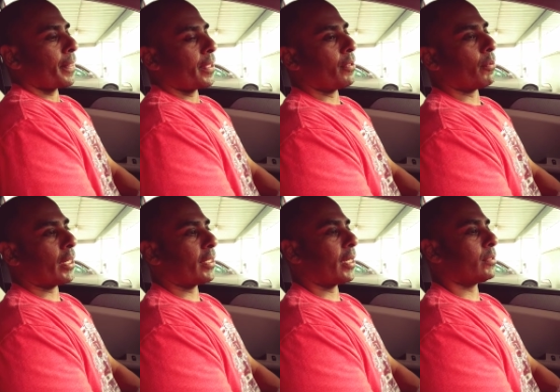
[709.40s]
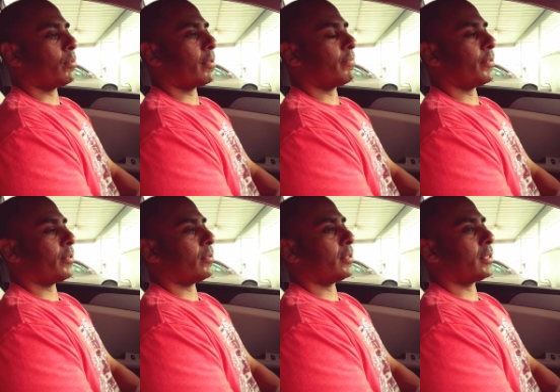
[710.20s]
you recognize what
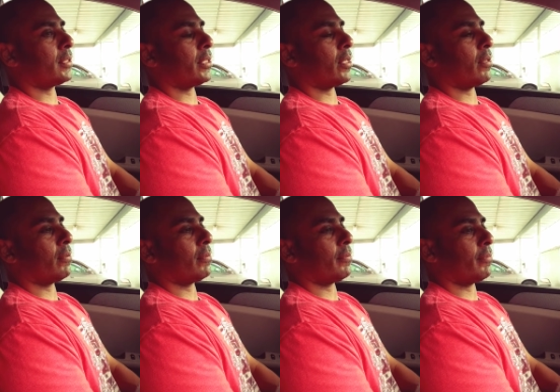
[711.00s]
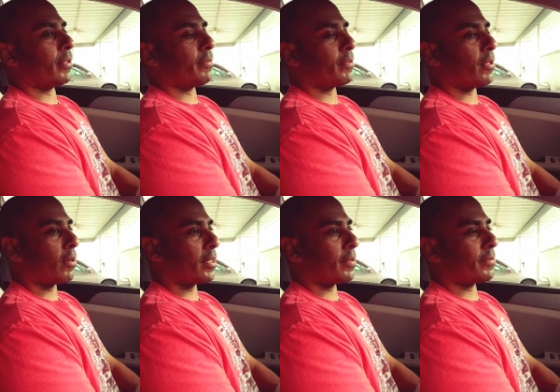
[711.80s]
foods, you've lived
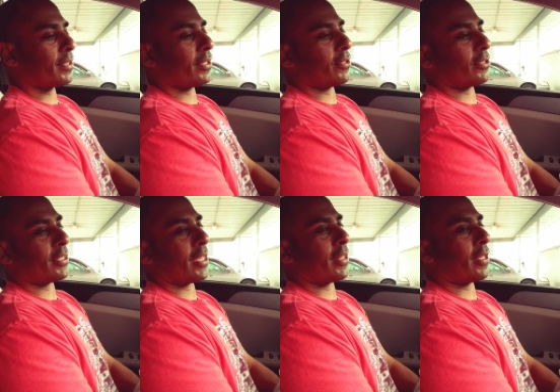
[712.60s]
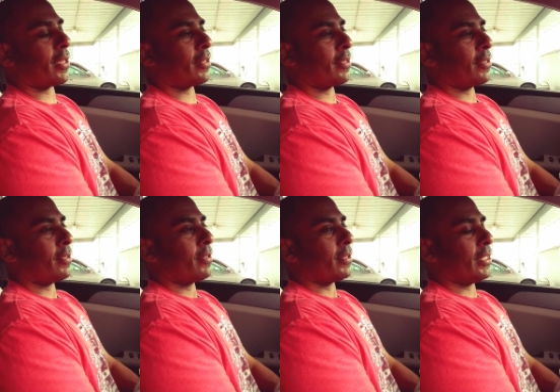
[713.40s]
long enough to understand that
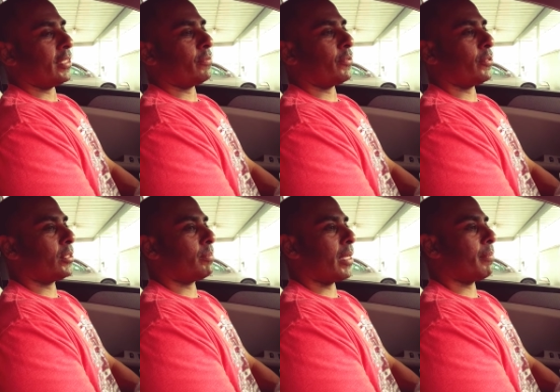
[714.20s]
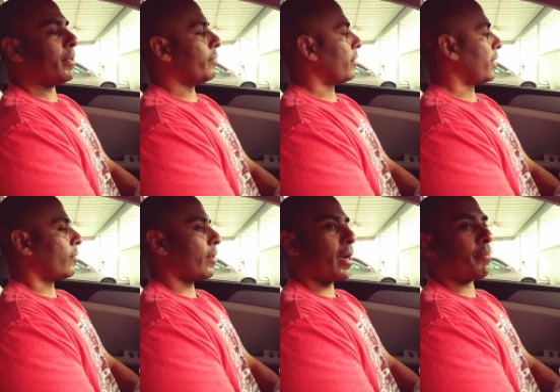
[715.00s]
these foods make me feel like
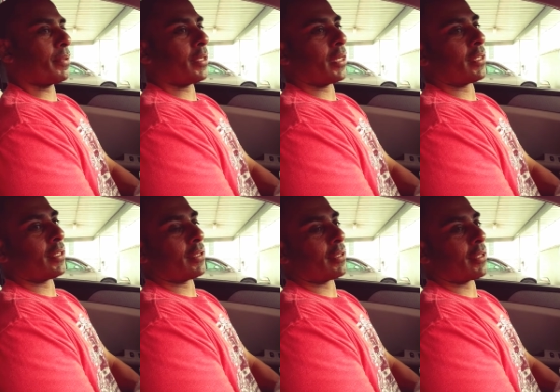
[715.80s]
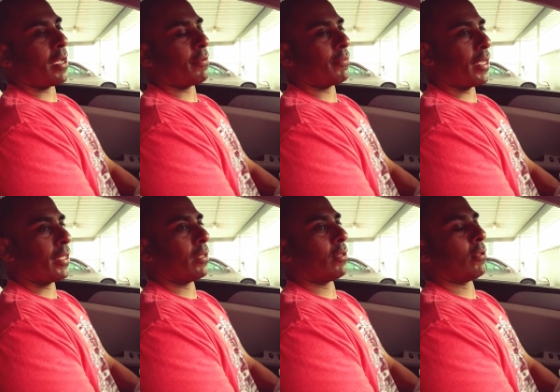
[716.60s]
crap, yet I
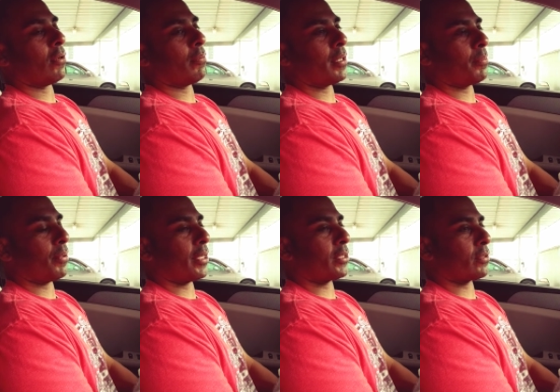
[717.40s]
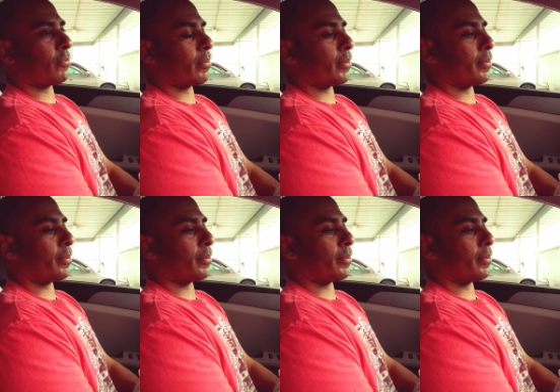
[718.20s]
get a little bit of pleasure from them.